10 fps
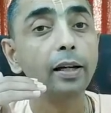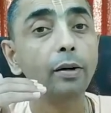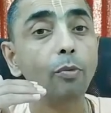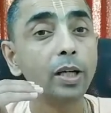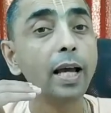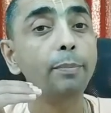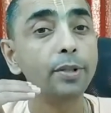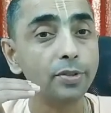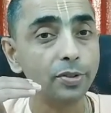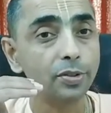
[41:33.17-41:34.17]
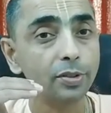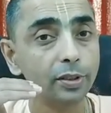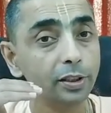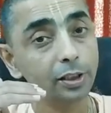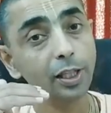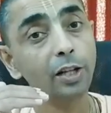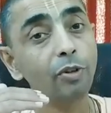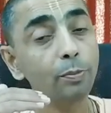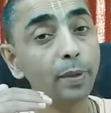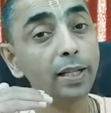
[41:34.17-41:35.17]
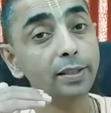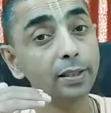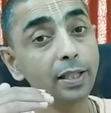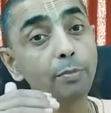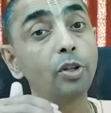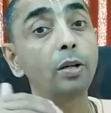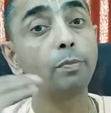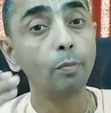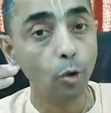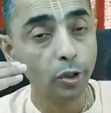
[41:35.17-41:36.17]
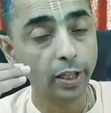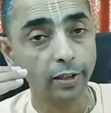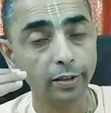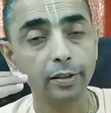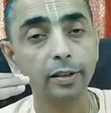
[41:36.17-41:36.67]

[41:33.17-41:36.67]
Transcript: what happens? Just like when you pass exam, you get promoted.